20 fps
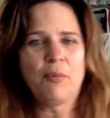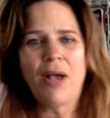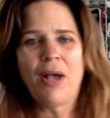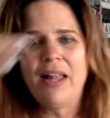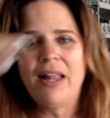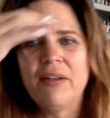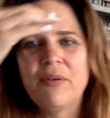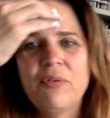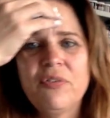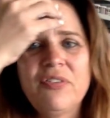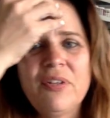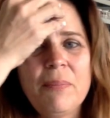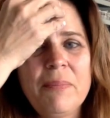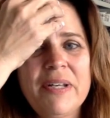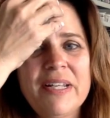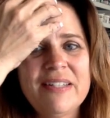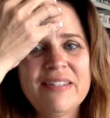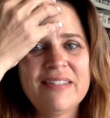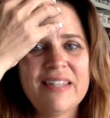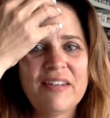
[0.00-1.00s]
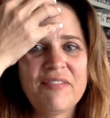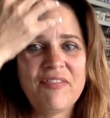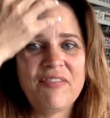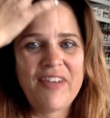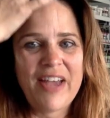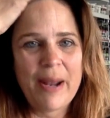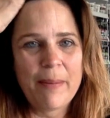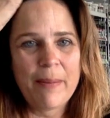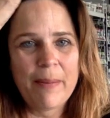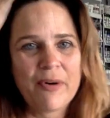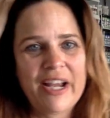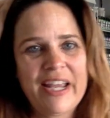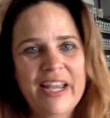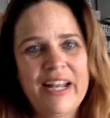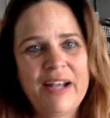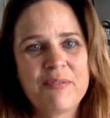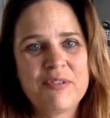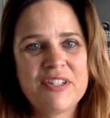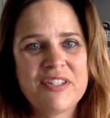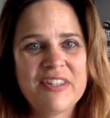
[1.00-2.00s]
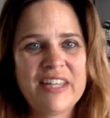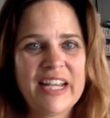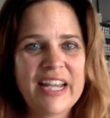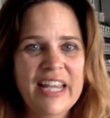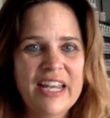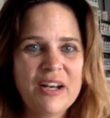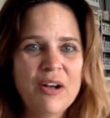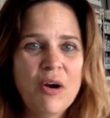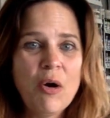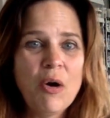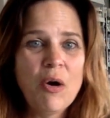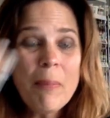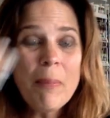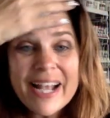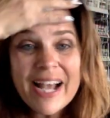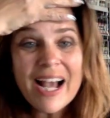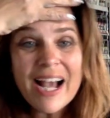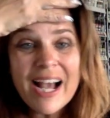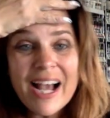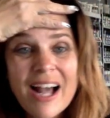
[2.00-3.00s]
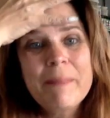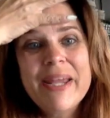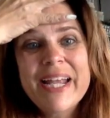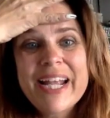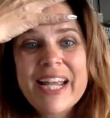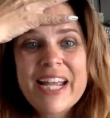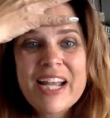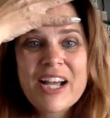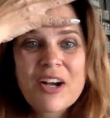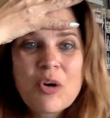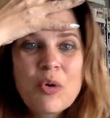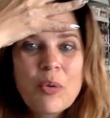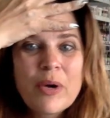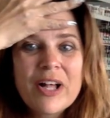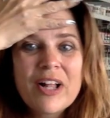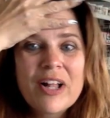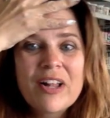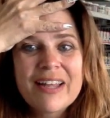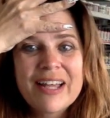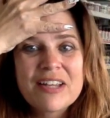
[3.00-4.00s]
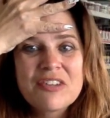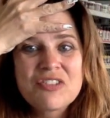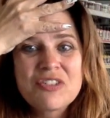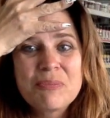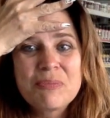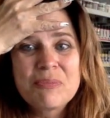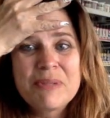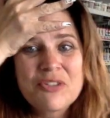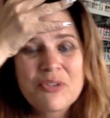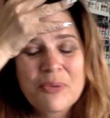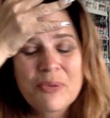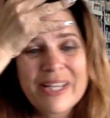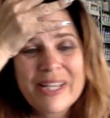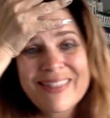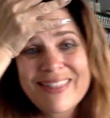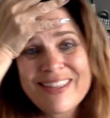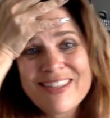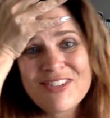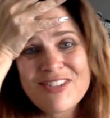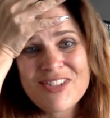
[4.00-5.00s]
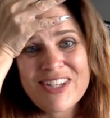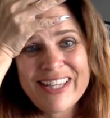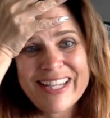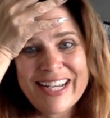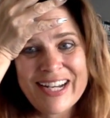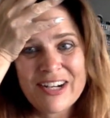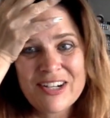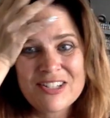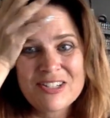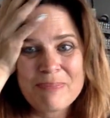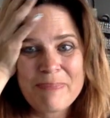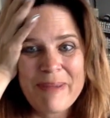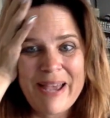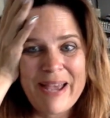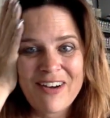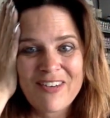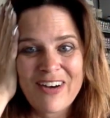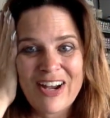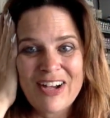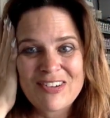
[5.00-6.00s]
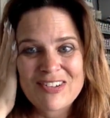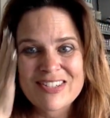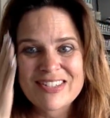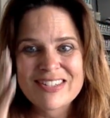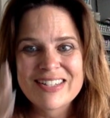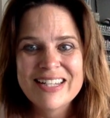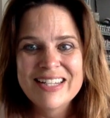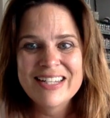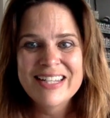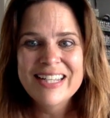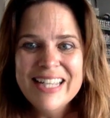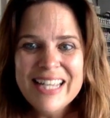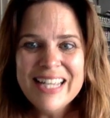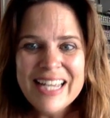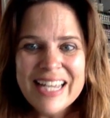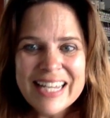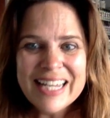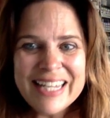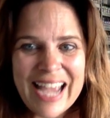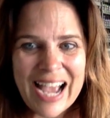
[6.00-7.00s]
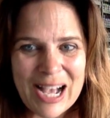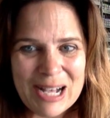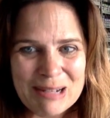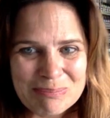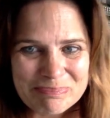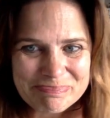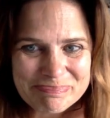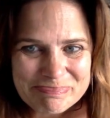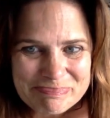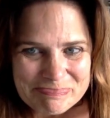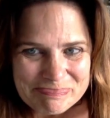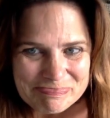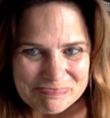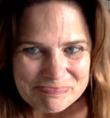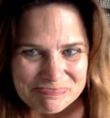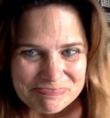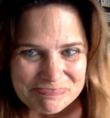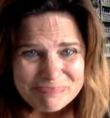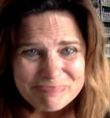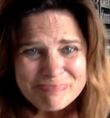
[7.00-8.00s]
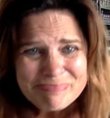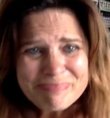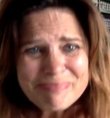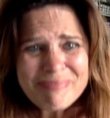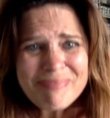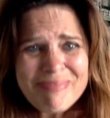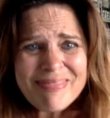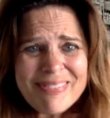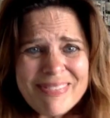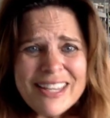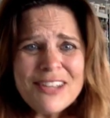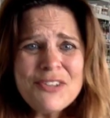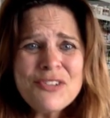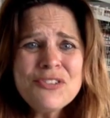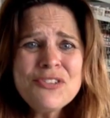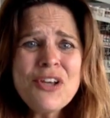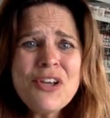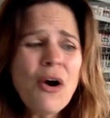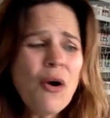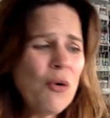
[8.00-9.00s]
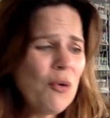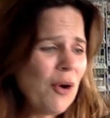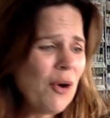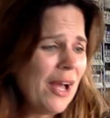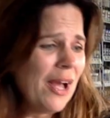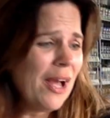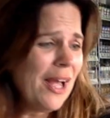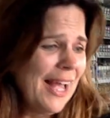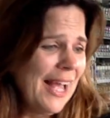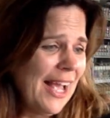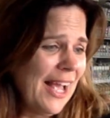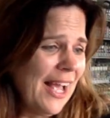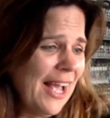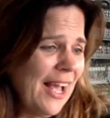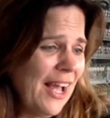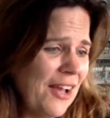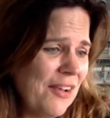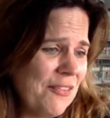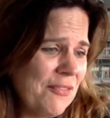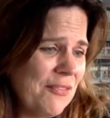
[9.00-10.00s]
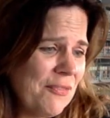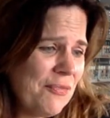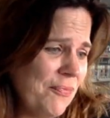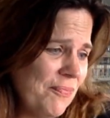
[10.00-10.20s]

well, somebody said fabric, and I was thinking, oh my God, I'm making a quilt. I should be doing the Gelli Arts backgrounds. Yeah. So, uh,